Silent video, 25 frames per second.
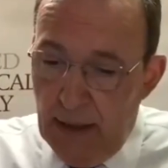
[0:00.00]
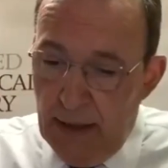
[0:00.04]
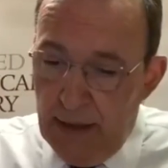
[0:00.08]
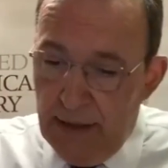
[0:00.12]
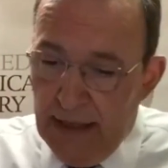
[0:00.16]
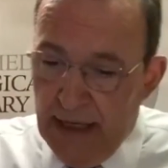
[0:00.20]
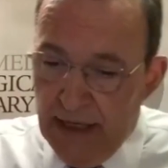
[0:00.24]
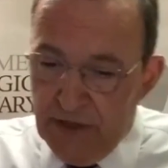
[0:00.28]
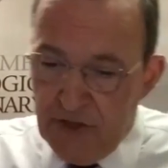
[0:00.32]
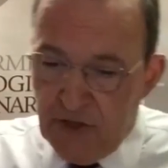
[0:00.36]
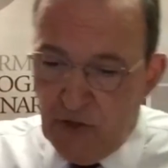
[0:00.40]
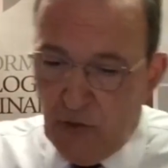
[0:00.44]

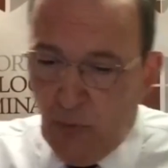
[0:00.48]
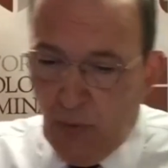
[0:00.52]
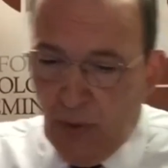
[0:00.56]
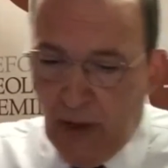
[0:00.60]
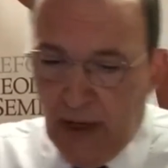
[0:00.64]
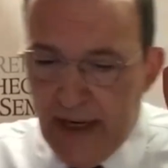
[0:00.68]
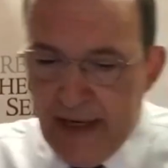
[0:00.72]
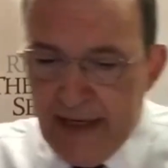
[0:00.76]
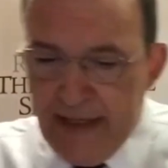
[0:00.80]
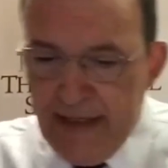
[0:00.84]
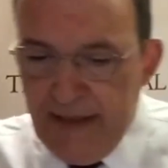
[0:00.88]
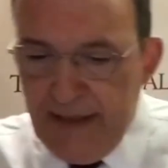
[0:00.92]
That's
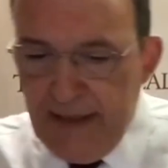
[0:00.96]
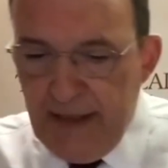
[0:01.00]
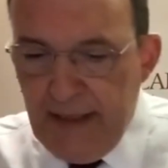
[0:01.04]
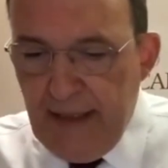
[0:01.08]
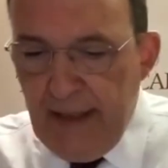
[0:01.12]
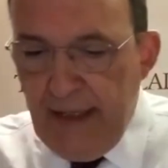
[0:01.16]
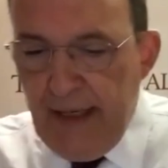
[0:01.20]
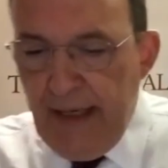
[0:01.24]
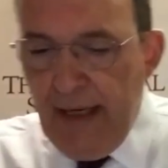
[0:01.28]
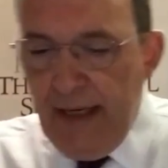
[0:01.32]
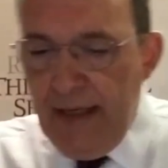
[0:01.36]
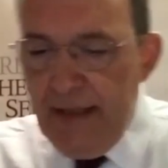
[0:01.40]
great.
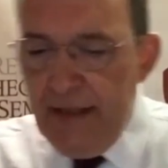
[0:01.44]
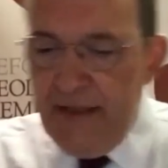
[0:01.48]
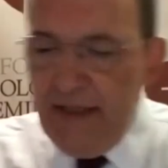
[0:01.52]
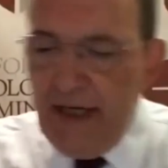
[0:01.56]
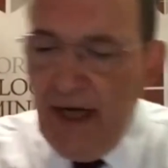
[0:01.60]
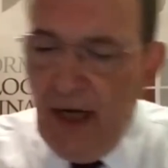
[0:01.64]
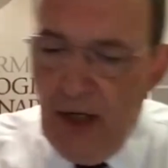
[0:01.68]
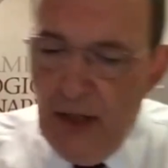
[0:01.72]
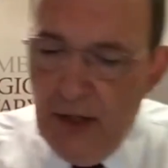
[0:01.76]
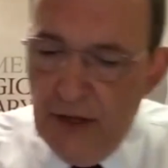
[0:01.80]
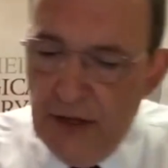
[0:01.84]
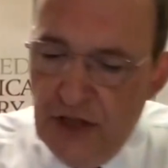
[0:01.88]

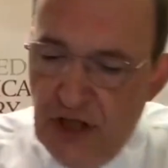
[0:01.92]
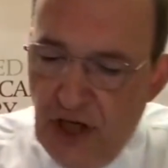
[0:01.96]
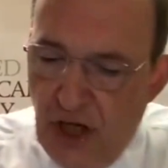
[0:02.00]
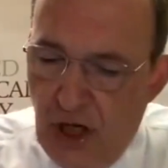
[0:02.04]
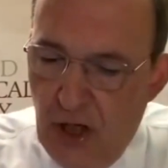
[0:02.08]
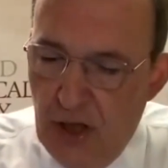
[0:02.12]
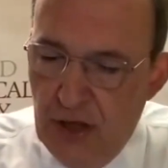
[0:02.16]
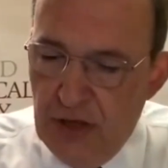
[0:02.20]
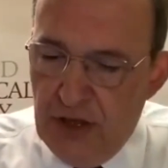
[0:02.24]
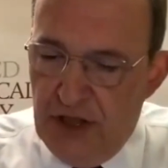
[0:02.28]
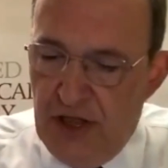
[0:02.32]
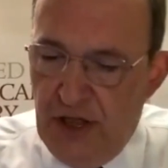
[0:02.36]
Talk,
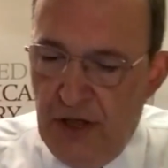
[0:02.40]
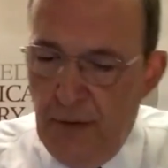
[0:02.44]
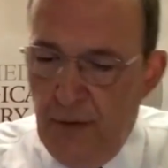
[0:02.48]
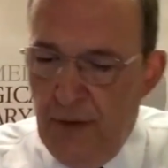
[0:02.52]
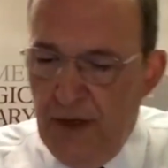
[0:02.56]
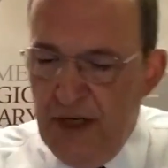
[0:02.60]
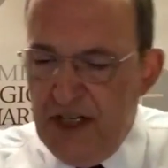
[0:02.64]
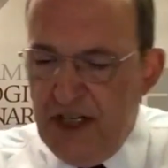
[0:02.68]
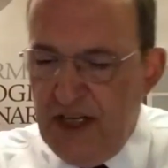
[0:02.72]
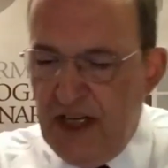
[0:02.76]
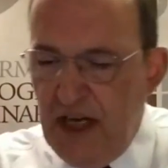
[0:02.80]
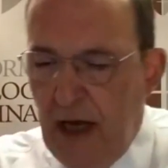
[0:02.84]
talk to
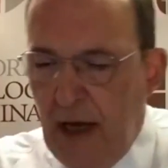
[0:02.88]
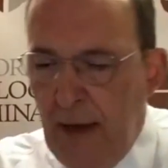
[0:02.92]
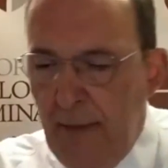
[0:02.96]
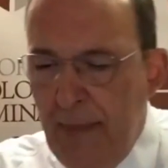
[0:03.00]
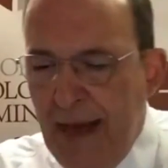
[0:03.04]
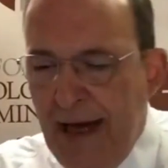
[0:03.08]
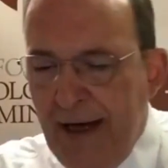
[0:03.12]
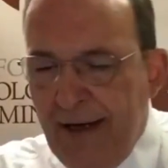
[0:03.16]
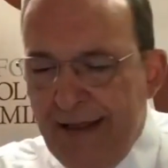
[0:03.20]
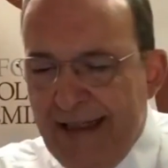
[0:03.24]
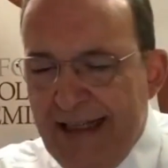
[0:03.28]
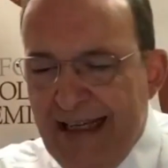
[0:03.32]
us
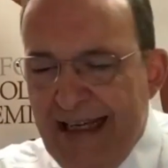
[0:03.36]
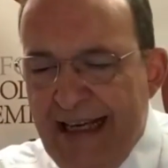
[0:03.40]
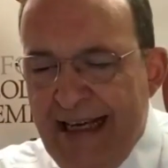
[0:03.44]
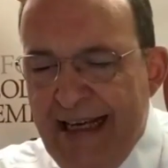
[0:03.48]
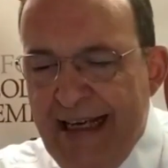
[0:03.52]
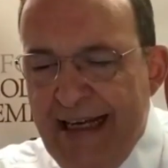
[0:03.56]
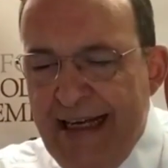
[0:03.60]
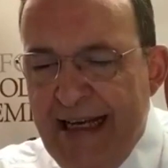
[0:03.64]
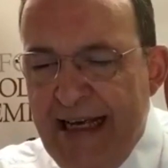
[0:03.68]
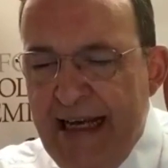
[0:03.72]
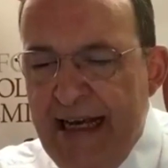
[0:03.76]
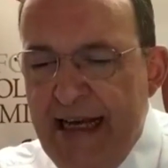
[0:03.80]
about
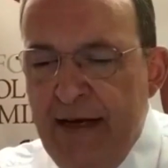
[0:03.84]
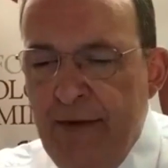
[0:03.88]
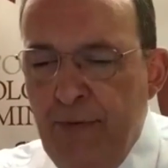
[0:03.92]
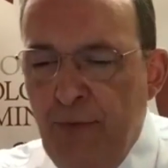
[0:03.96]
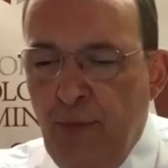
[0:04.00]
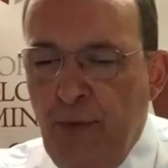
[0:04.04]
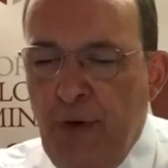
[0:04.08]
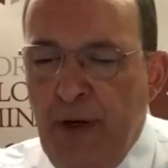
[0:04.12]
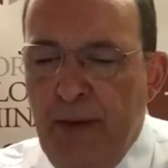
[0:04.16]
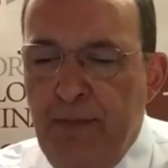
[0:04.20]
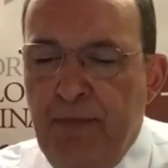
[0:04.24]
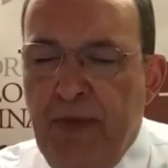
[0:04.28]
any
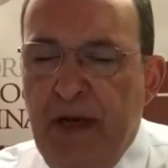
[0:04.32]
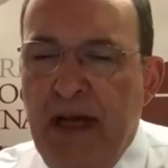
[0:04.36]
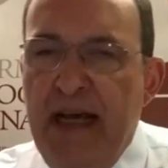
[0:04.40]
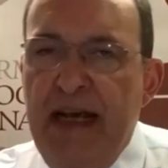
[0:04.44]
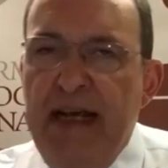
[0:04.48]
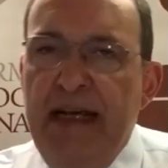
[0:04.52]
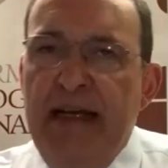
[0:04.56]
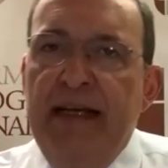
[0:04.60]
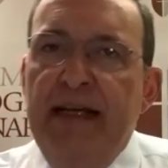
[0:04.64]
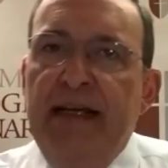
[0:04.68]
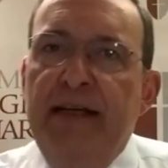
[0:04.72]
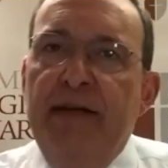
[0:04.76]

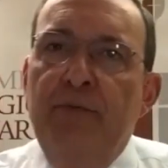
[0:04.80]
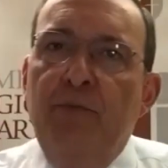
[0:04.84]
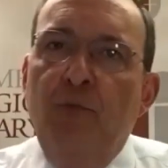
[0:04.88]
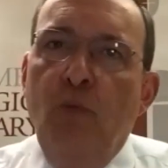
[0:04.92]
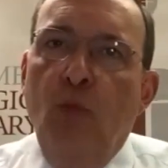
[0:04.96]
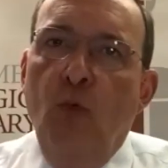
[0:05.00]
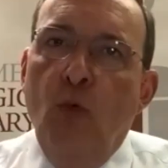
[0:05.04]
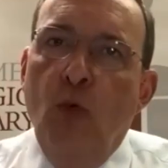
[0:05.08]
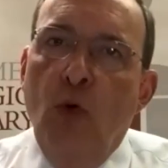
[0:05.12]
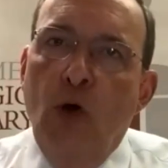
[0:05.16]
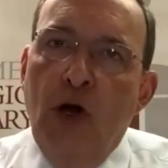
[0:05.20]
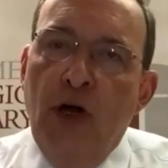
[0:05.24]
repeated
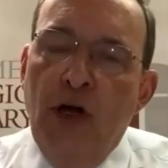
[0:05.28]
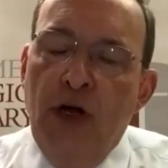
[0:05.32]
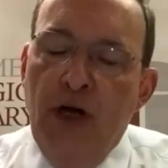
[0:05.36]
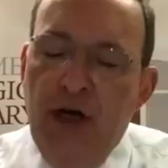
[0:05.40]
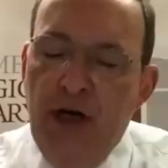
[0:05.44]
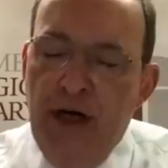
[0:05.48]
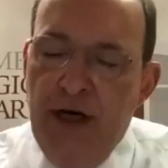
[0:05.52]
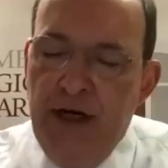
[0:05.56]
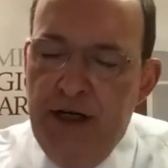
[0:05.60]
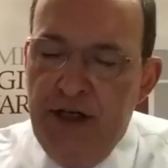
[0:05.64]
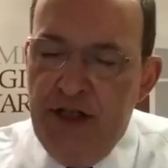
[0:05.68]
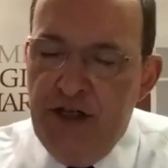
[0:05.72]

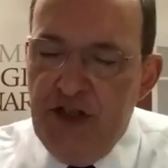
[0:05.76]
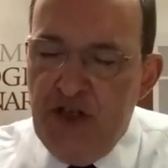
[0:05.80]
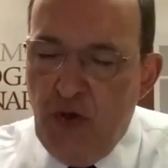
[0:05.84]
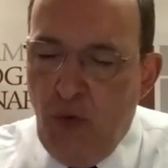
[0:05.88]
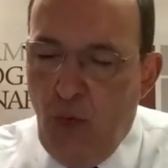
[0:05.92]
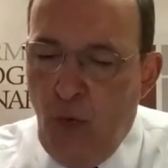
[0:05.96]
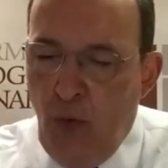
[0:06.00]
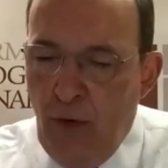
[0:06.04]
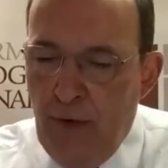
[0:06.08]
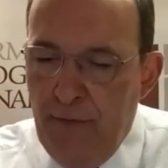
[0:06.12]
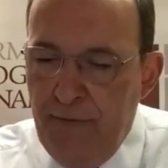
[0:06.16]
words or